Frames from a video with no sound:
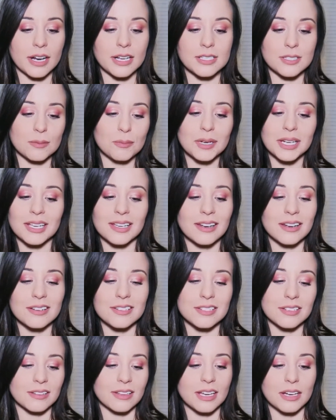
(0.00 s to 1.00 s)
so I'm gonna get
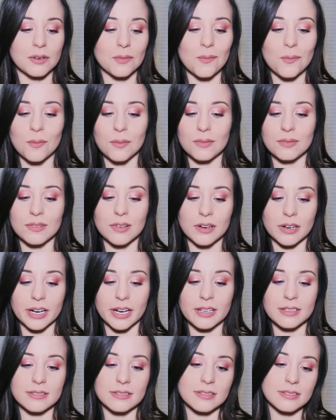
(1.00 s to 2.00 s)
into, like,
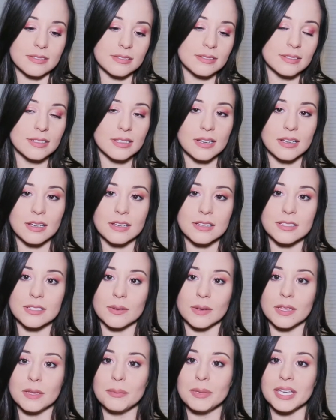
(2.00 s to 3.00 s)
alright. So
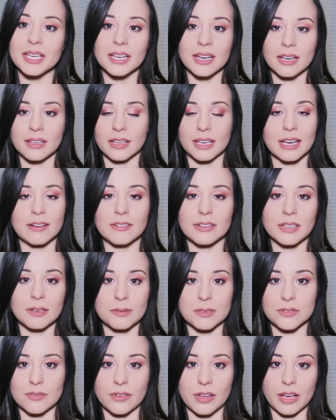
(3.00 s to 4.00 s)
in the beginning, like, everything
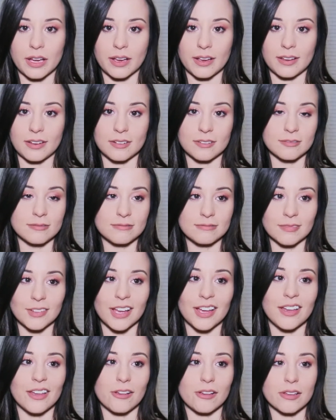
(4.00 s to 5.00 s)
was fine.
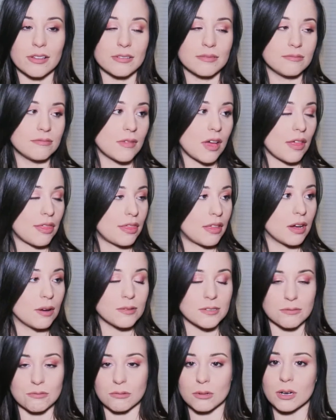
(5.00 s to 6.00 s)
Like, nothing
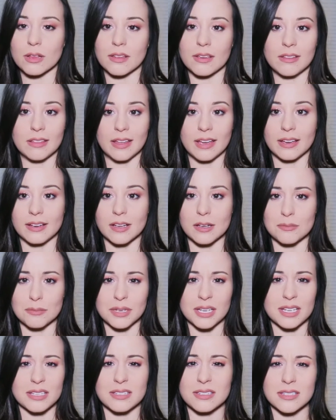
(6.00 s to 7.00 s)
was really, like,
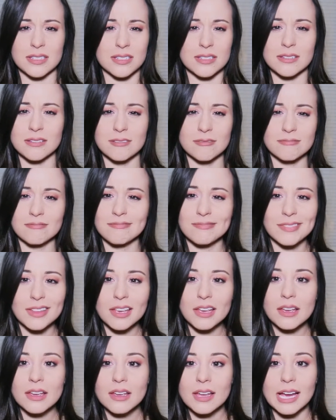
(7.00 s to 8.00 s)
amiss.
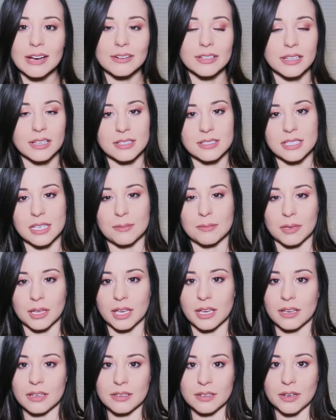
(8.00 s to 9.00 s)
Everything seemed
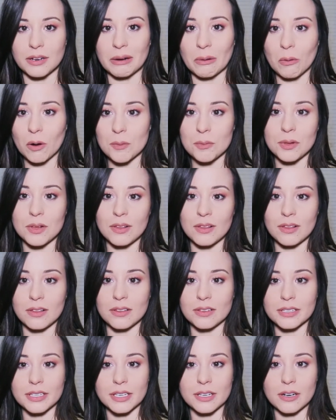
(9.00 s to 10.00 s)
like
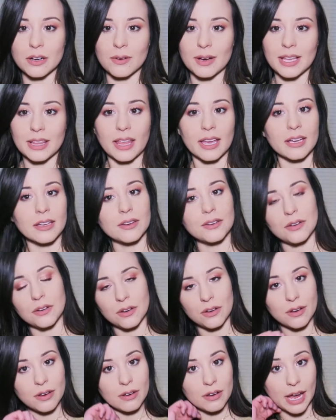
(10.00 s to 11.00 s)
normal.
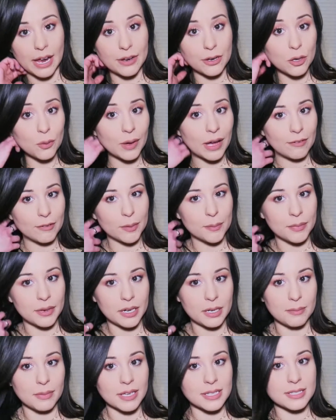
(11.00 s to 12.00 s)
I knew
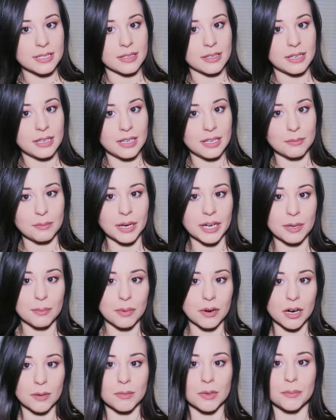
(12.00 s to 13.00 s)
everybody basically in my
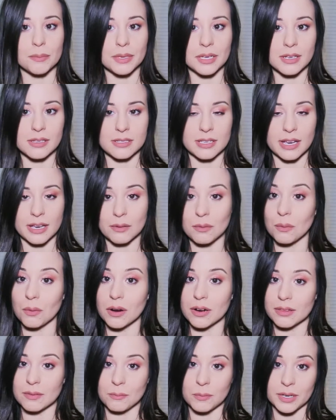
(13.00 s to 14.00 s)
department because I had
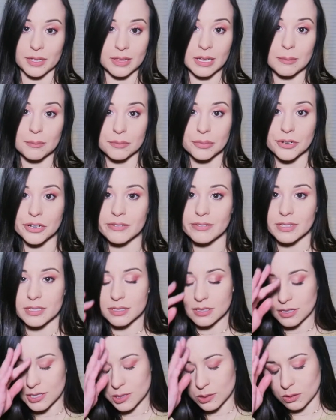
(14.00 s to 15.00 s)
worked with them
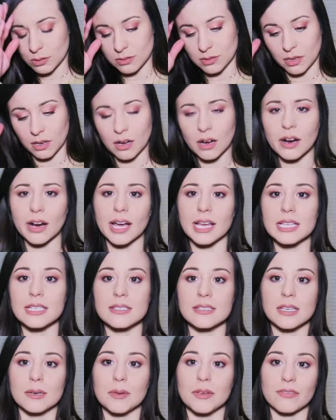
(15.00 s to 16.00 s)
previously, so I was like, alright, this
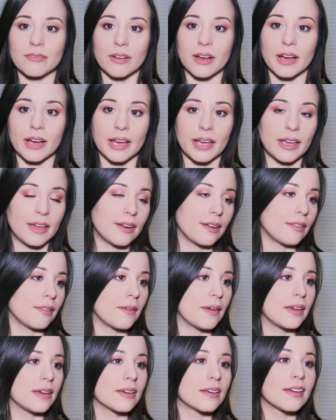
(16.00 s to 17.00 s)
is gonna be fine.
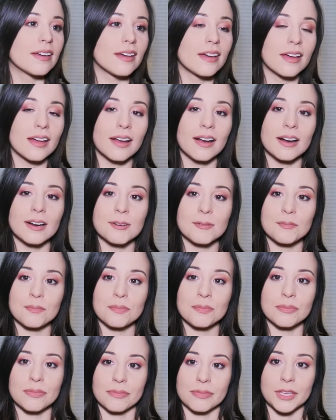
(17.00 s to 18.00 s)
Like,
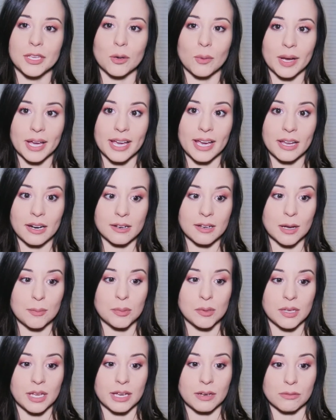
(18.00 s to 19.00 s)
I had a
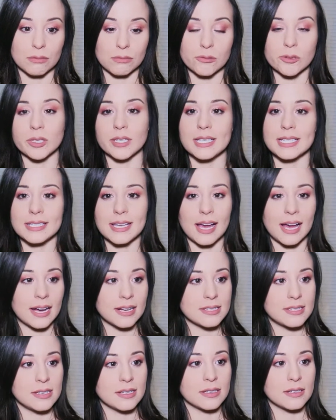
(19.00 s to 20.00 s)
couple like really
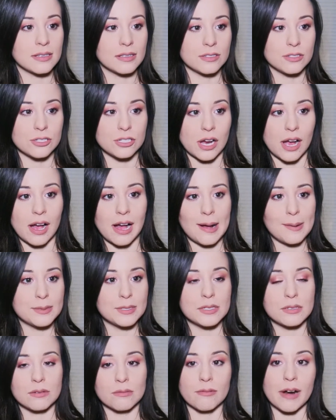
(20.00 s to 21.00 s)
toxic
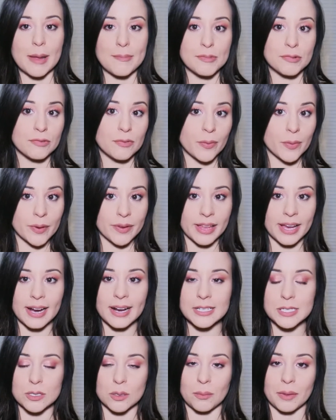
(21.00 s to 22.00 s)
jobs right before
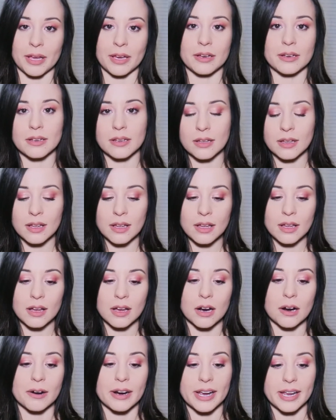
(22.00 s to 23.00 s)
that, so I'm like,
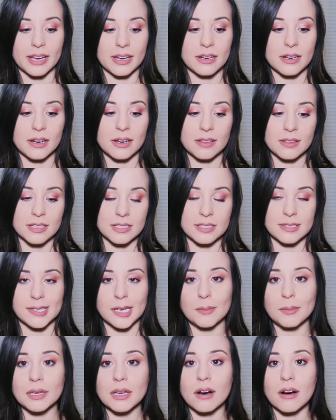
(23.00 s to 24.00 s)
alright, this is
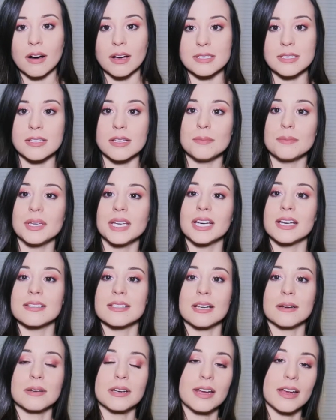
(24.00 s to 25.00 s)
gonna be awesome because
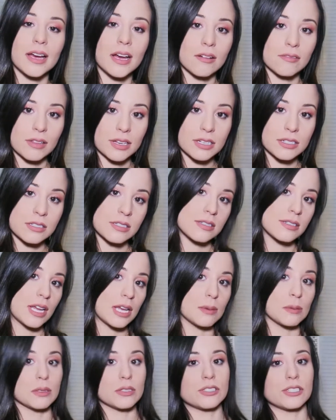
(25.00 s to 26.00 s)
I'm gonna have like a
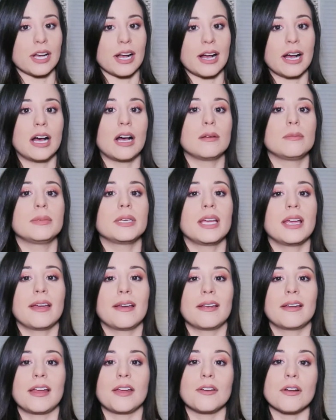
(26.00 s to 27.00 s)
stable job,
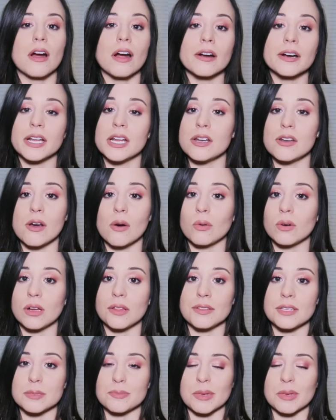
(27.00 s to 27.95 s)
and I already know all these